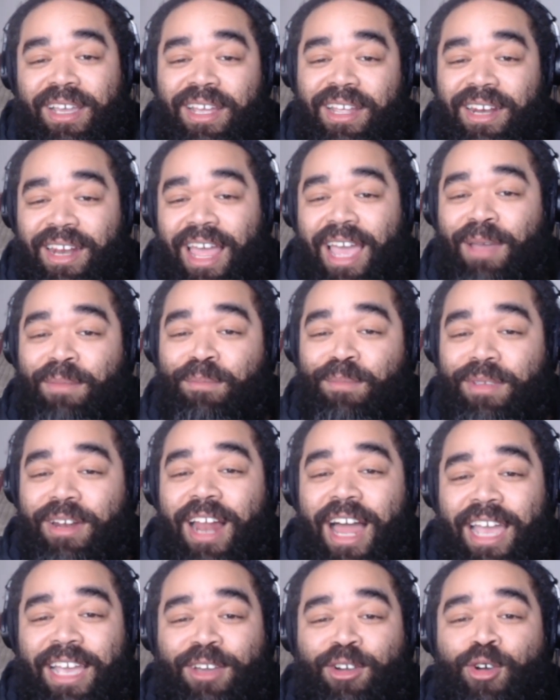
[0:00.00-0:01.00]

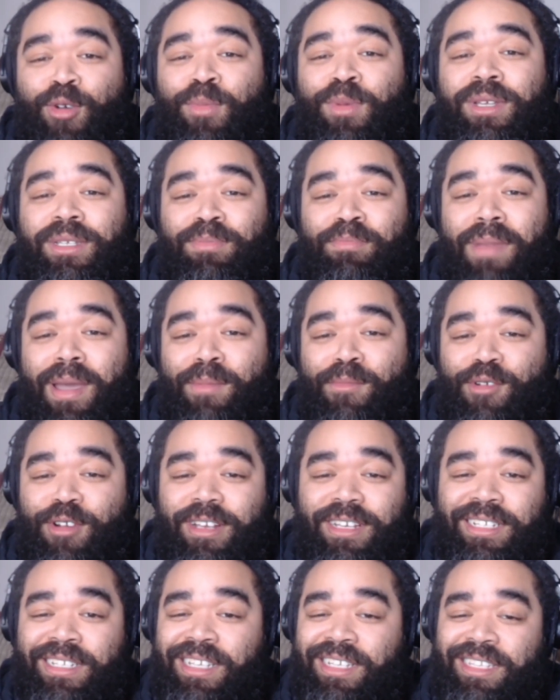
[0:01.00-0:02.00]
Like Kuma's
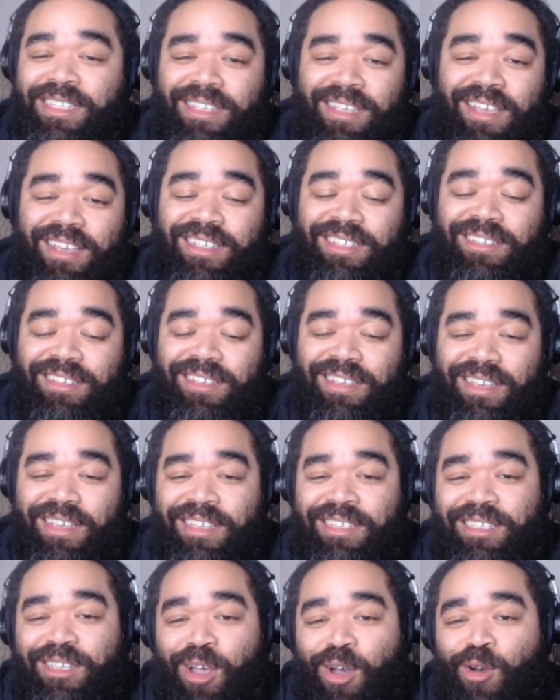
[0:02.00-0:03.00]
memories is
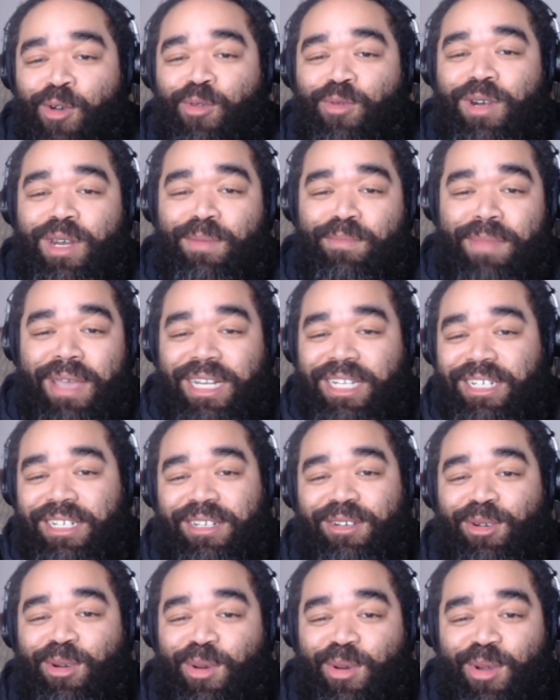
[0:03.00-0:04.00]
its own
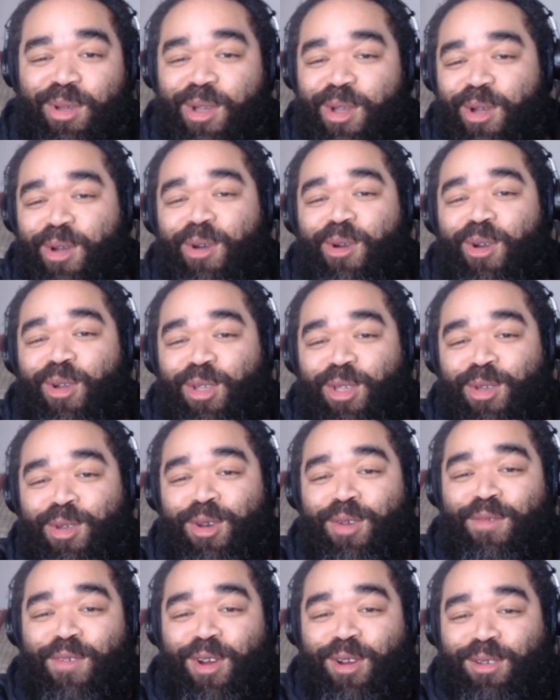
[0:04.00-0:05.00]
dimension or
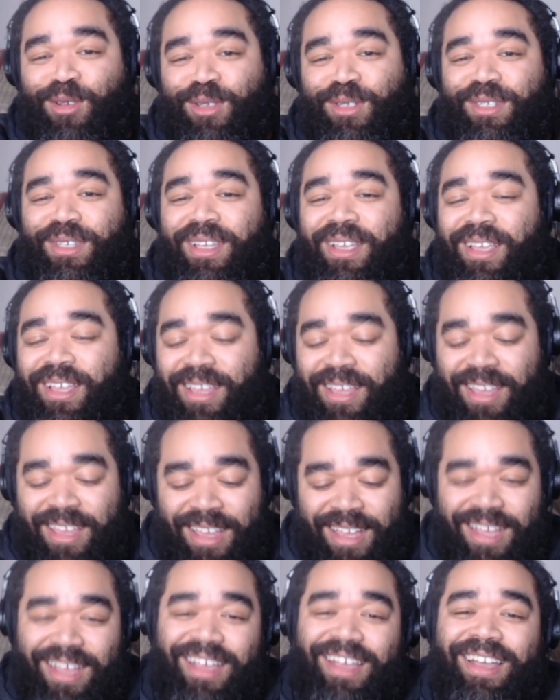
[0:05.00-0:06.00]
universe.
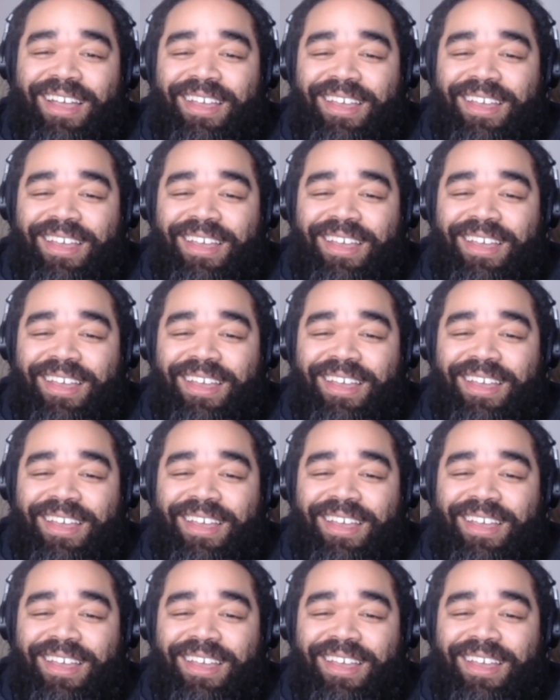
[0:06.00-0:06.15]
Like,